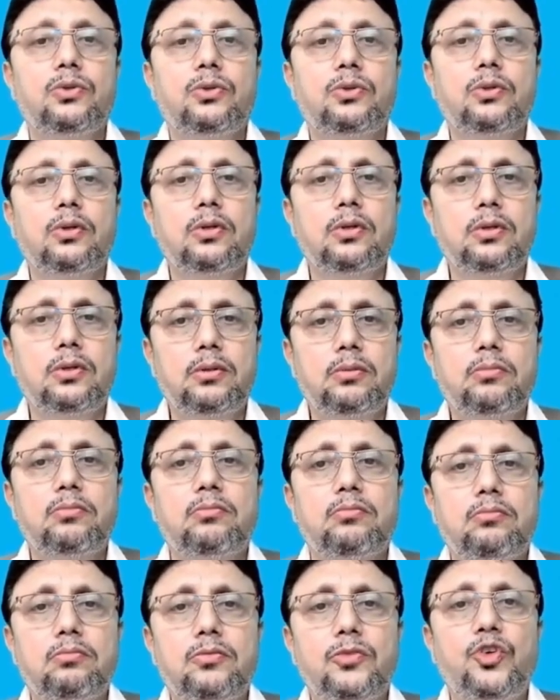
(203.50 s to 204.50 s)

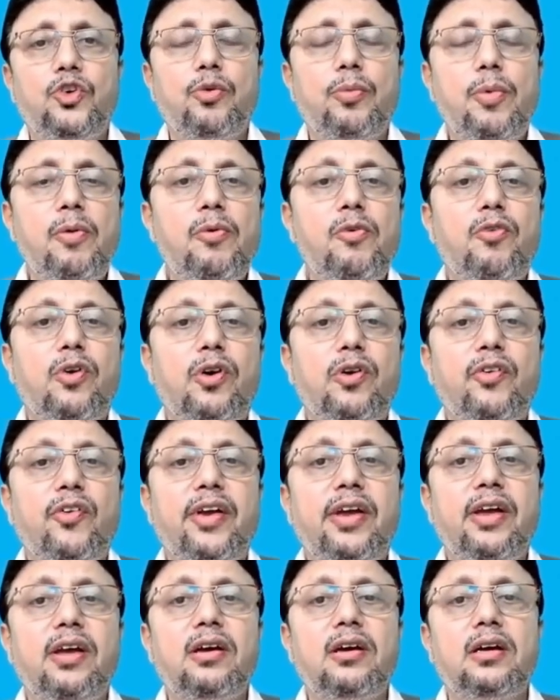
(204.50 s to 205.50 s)
So you may be
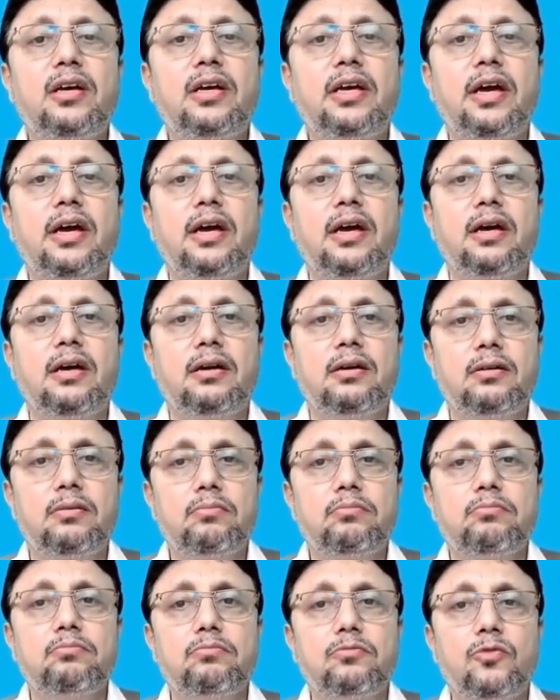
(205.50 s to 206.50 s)
wondering, okay,
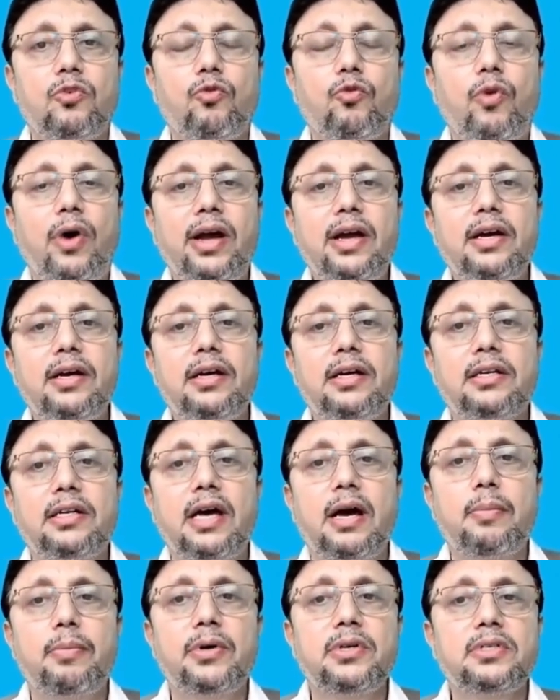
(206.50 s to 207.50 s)
why
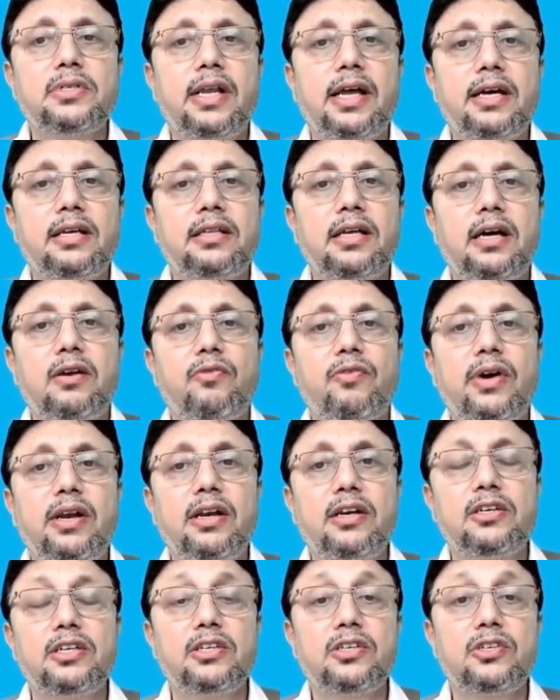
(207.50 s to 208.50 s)
it happens like that.
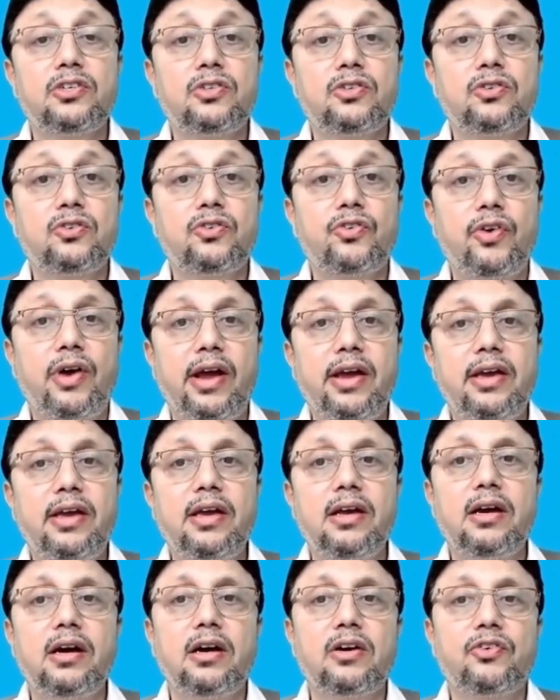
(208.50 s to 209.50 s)
When it is
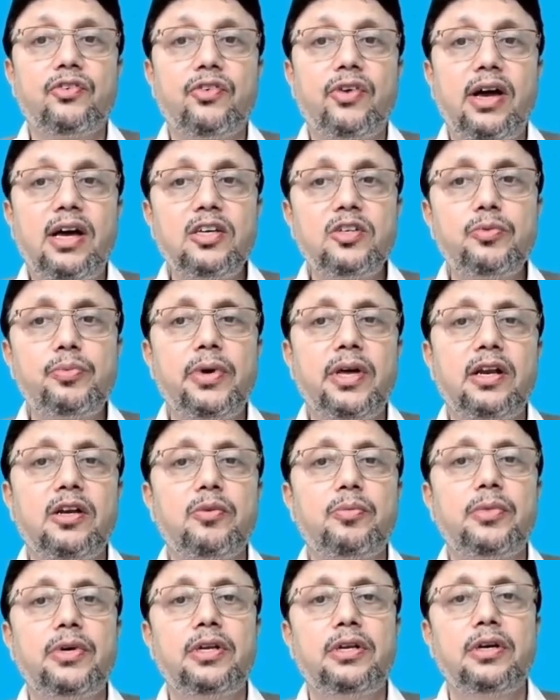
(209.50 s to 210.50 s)
striking a
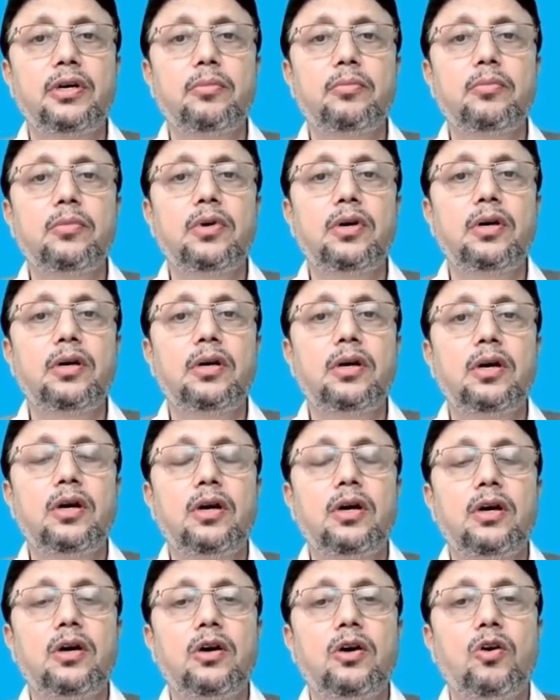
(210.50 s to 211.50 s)
transparent medium,
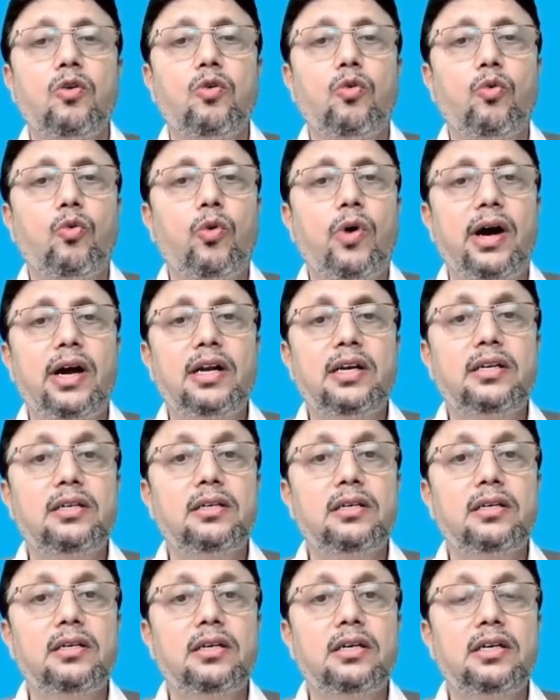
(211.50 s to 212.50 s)
why
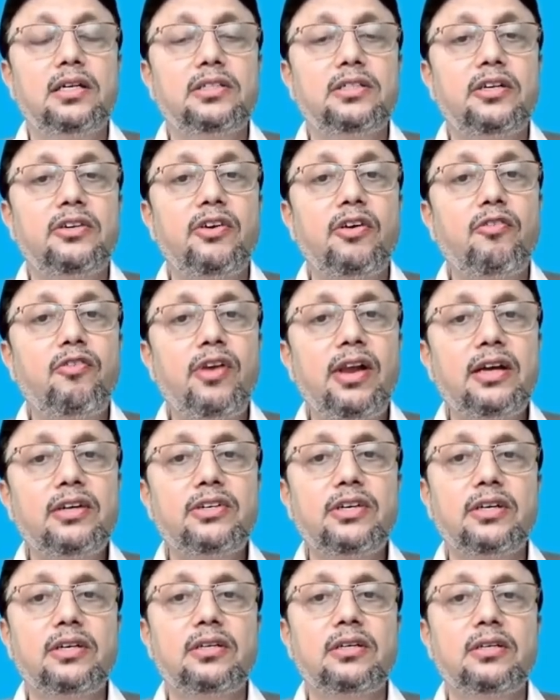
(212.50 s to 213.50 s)
is it
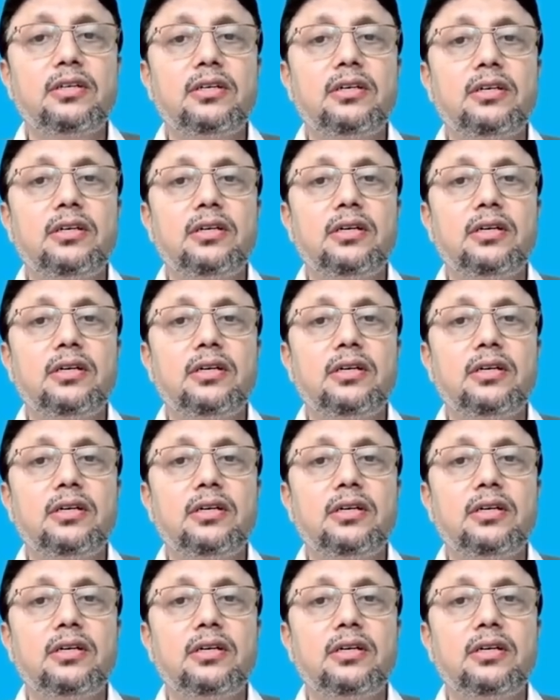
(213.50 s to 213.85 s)
reflected?